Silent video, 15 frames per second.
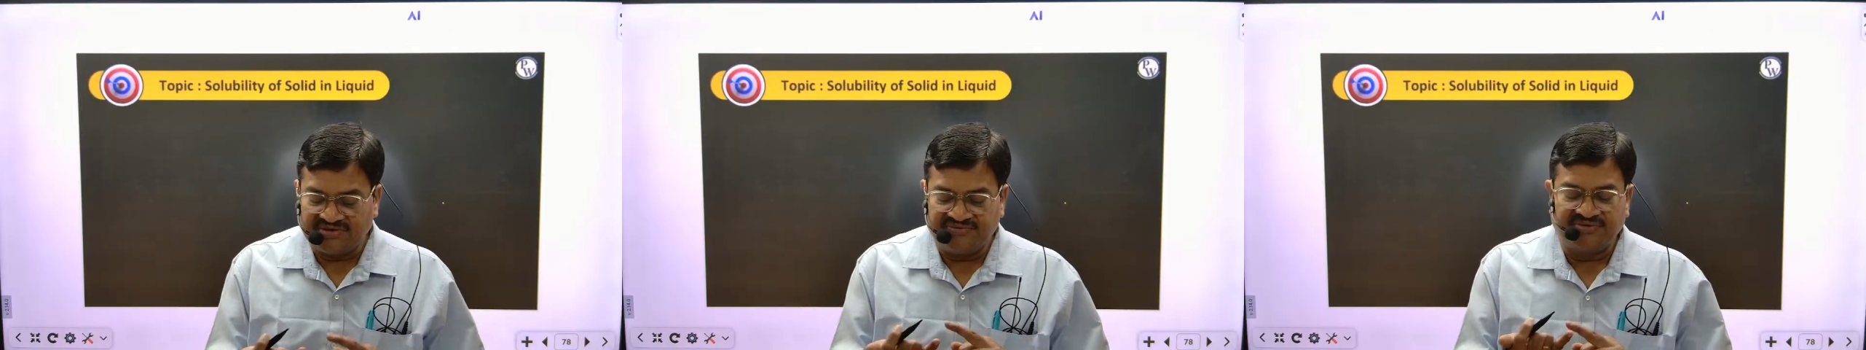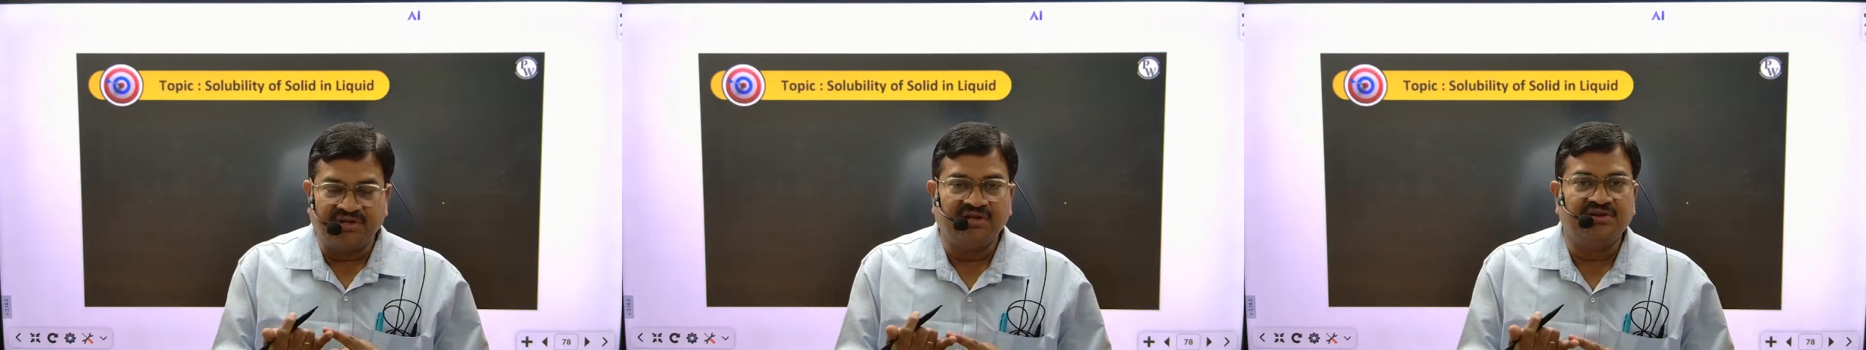
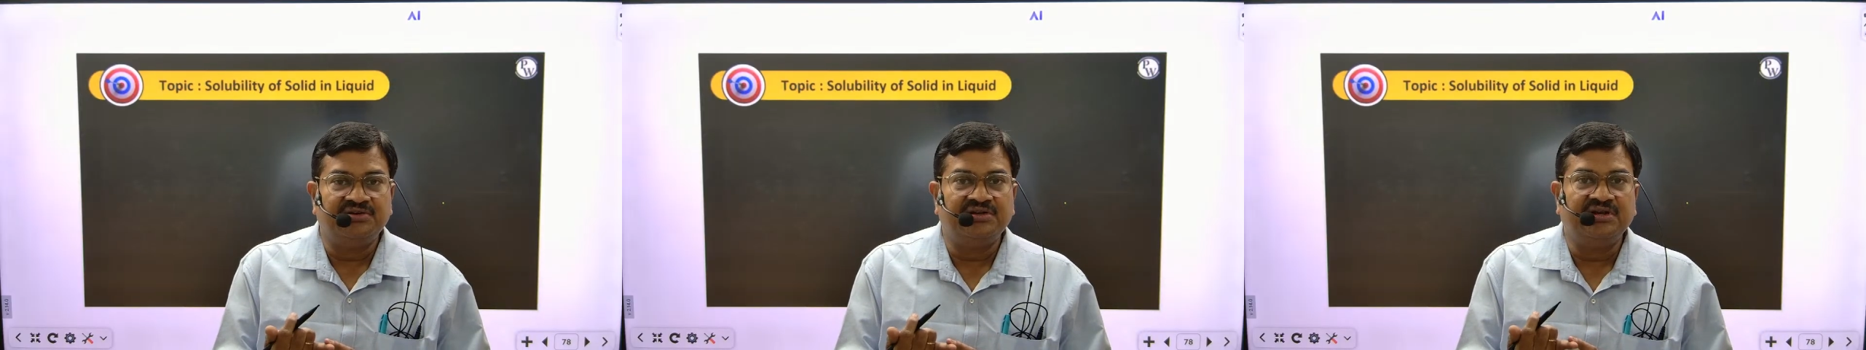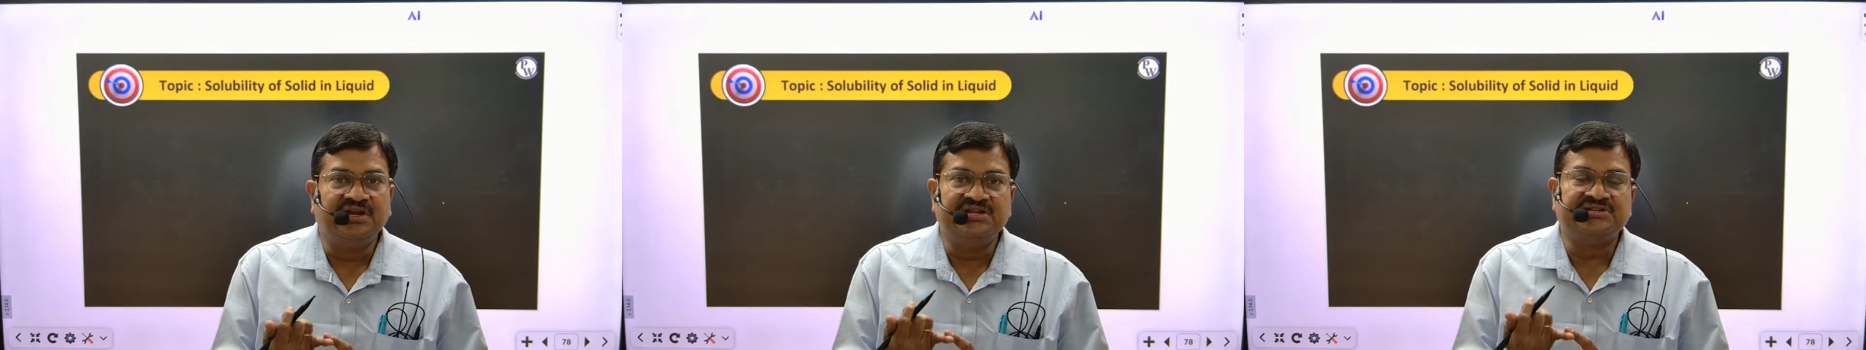solute,
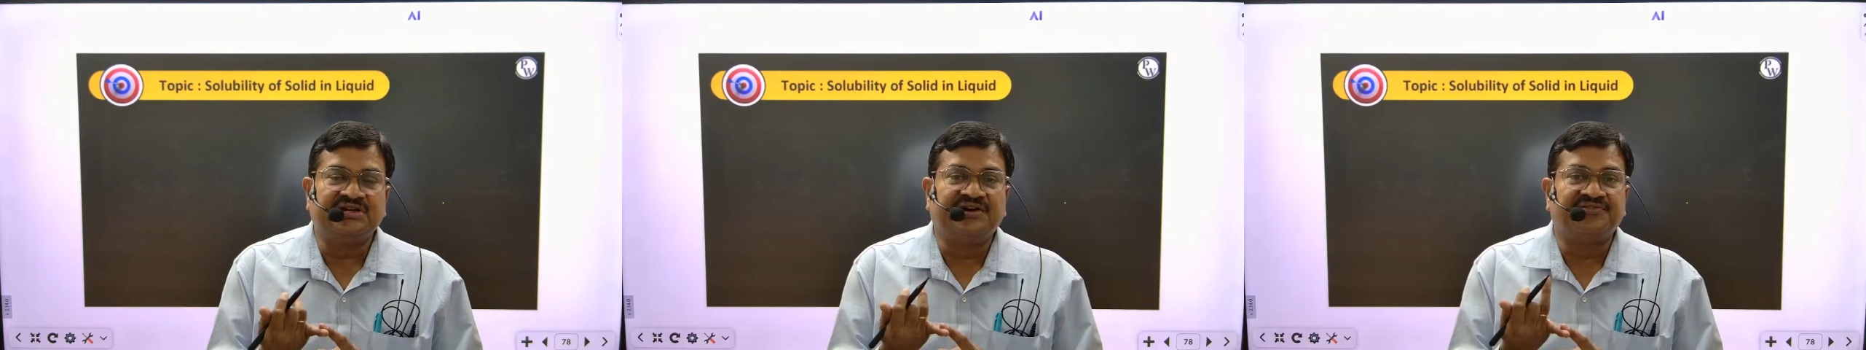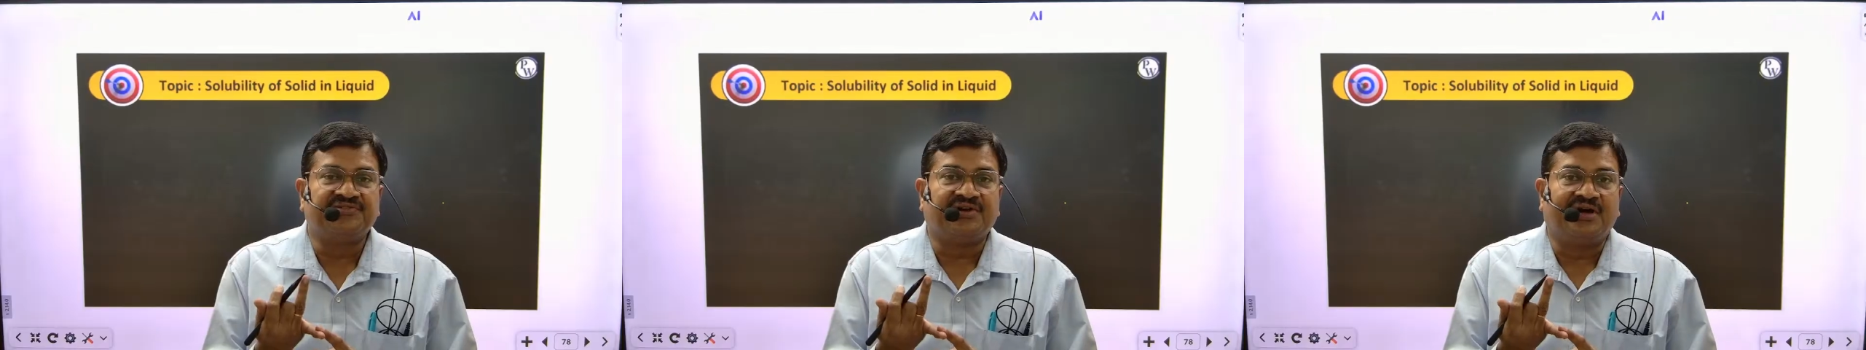nature of
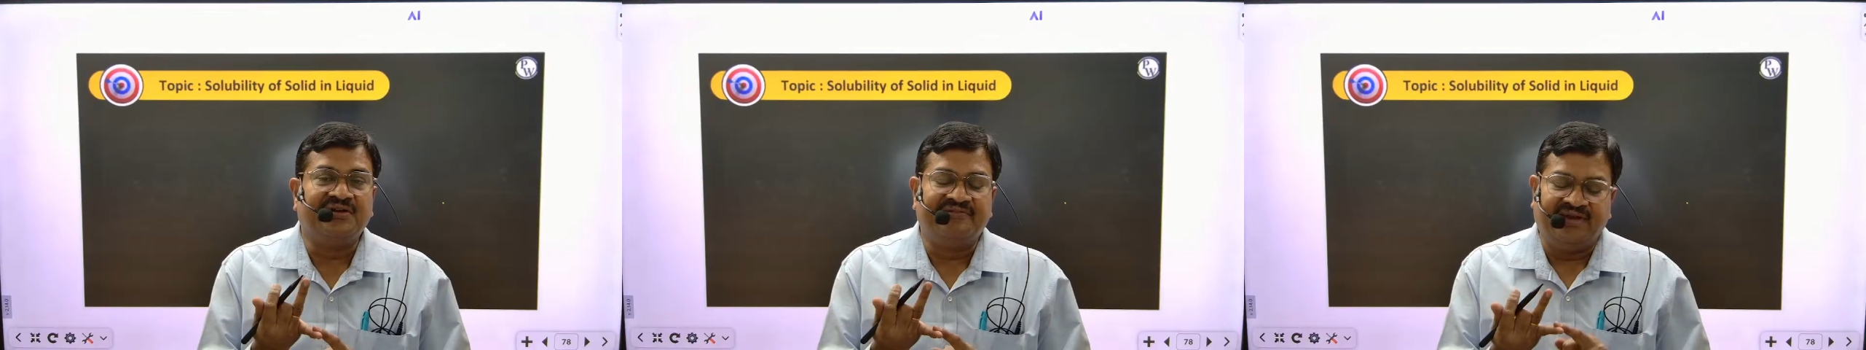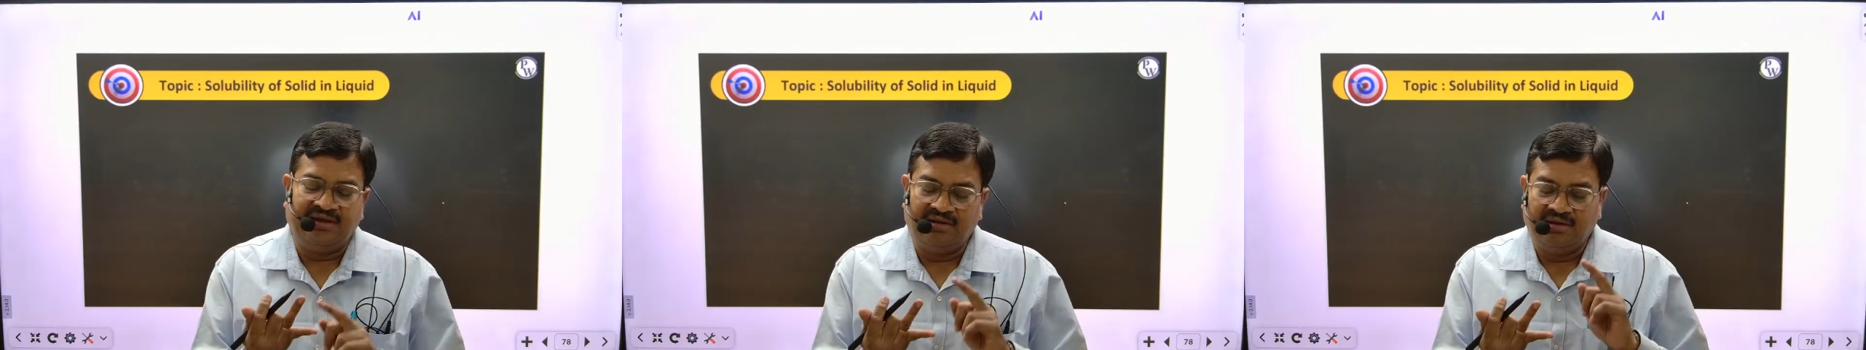solvent,